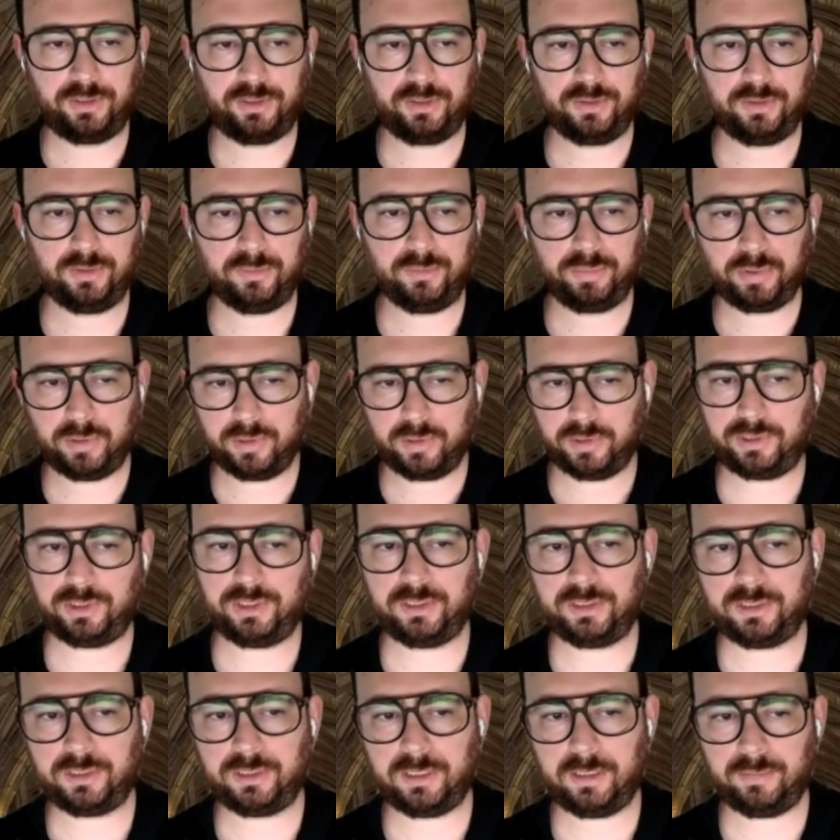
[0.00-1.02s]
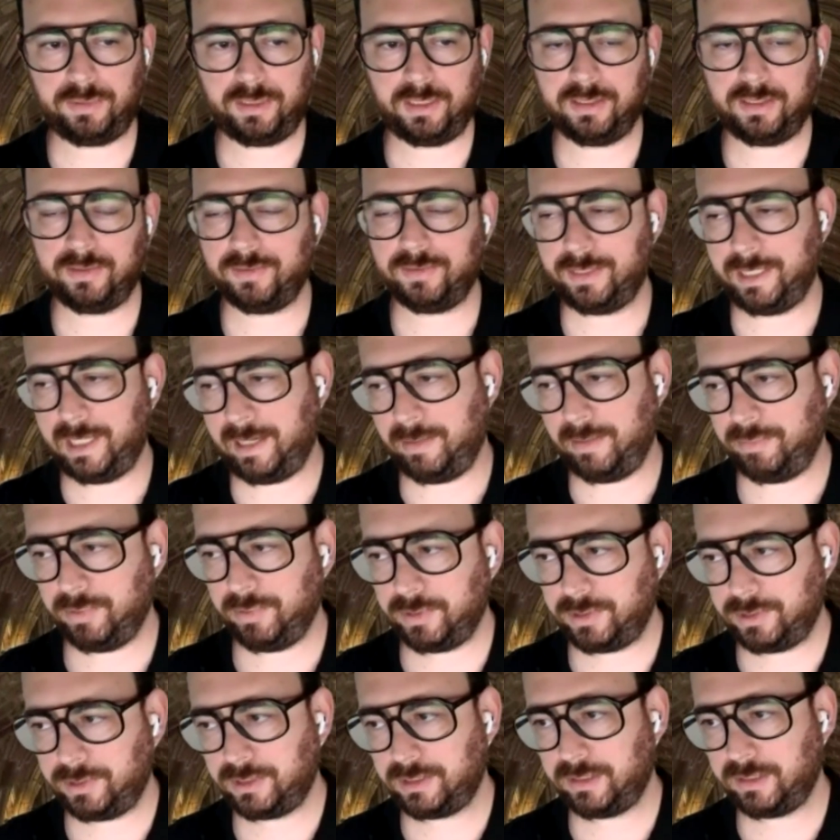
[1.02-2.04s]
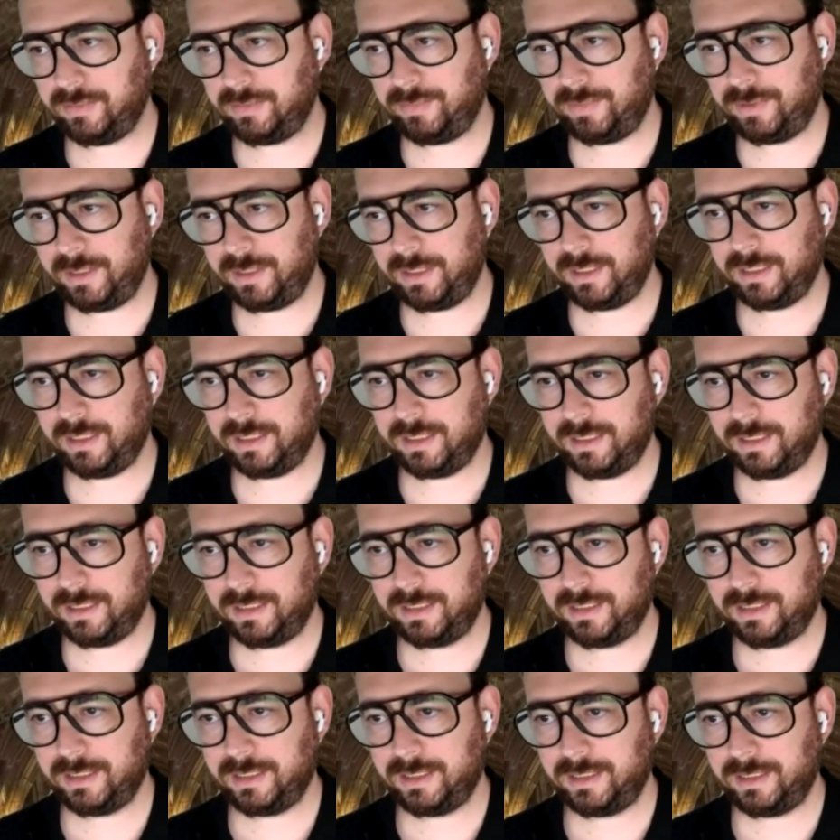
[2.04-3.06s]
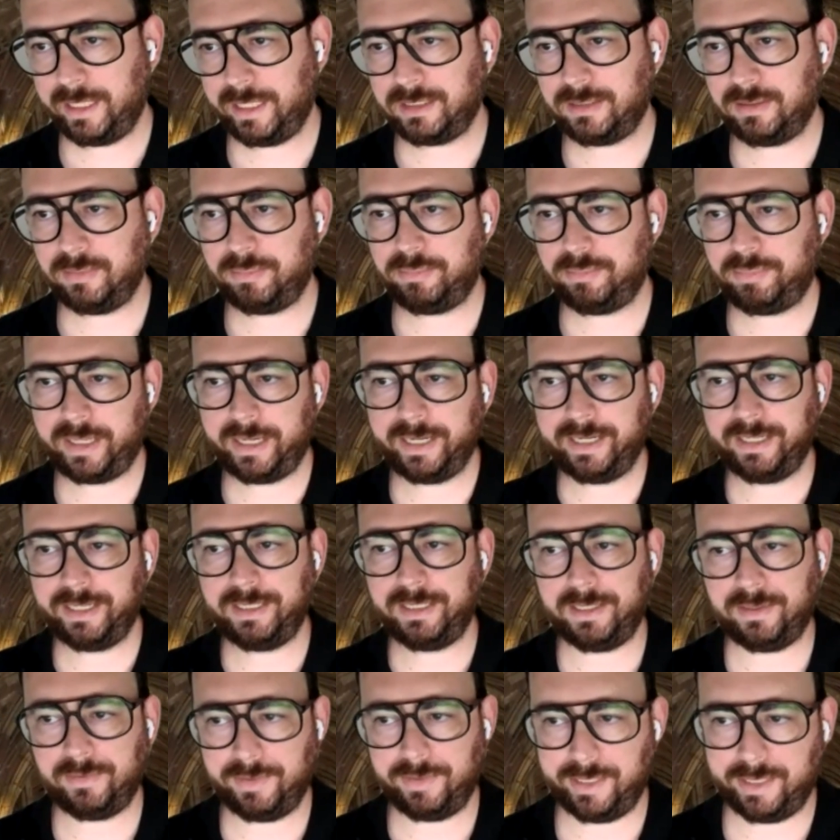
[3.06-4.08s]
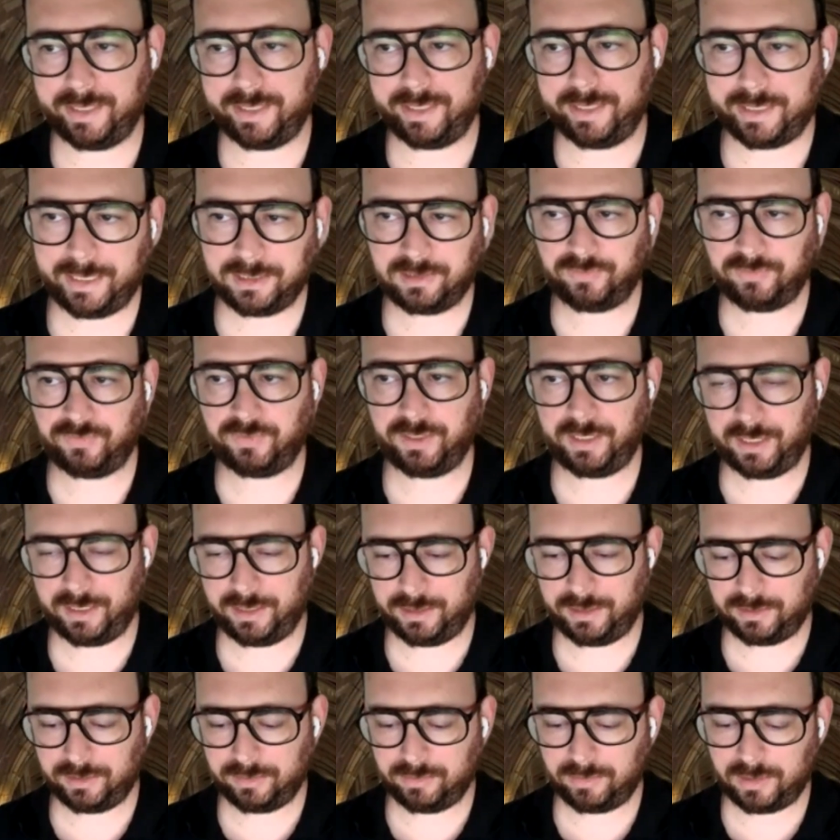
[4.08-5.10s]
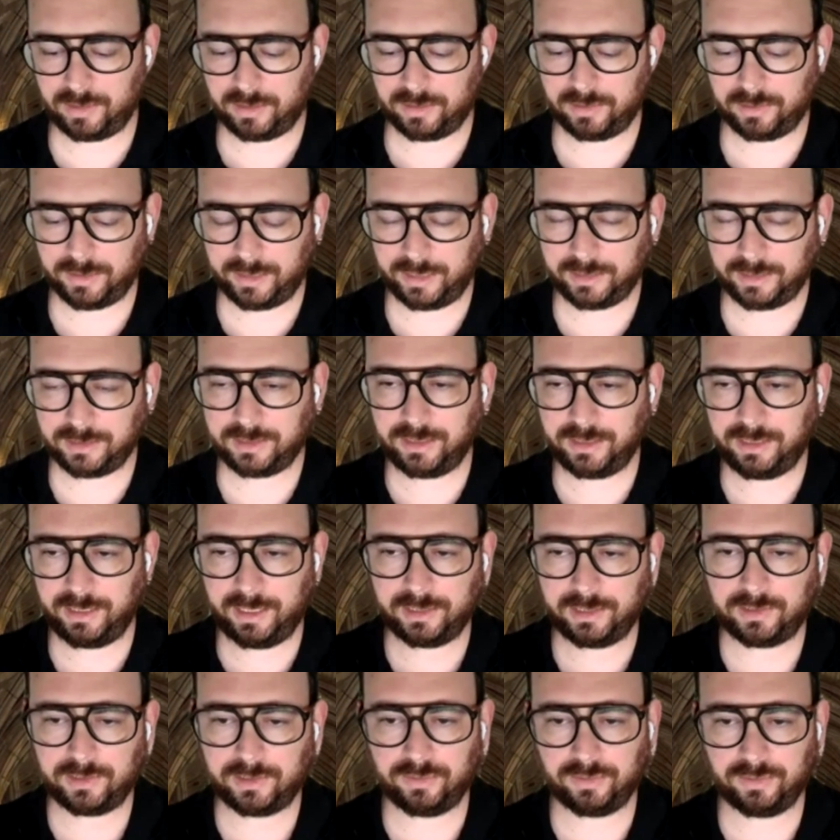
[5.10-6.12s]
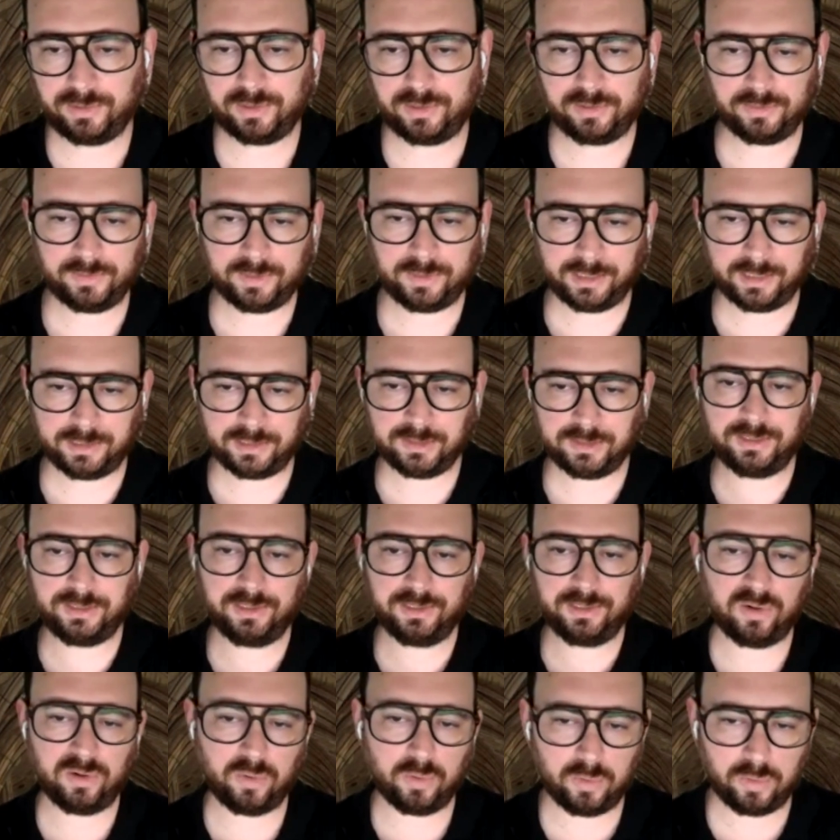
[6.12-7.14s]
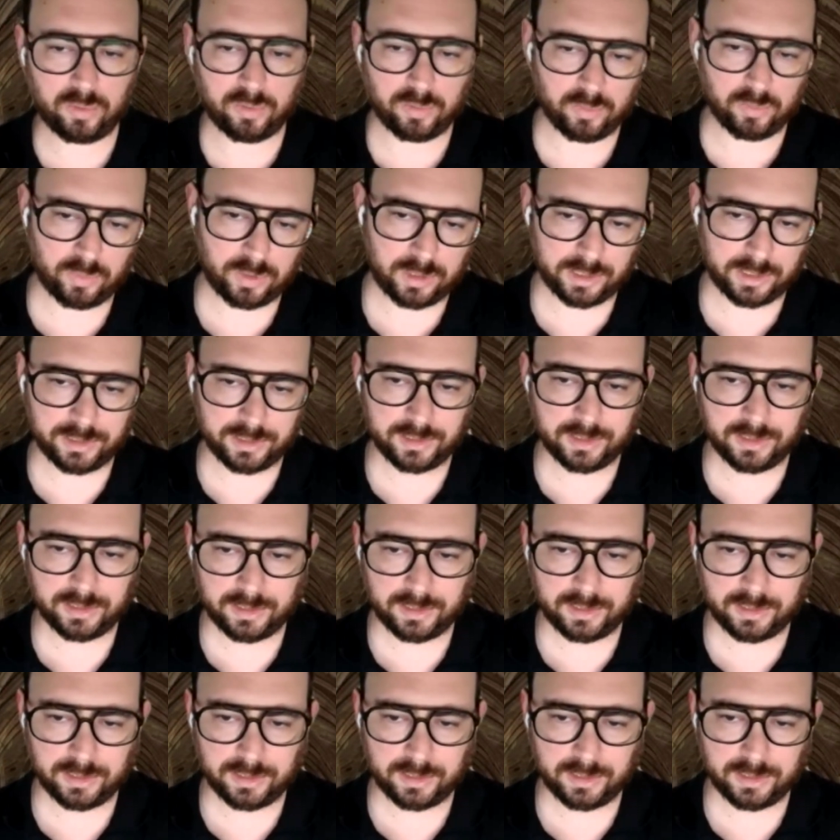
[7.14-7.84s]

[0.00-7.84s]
to purchase something or not purchase something? That's a binary classification model. That's a yes or no. That's a 0 or 1.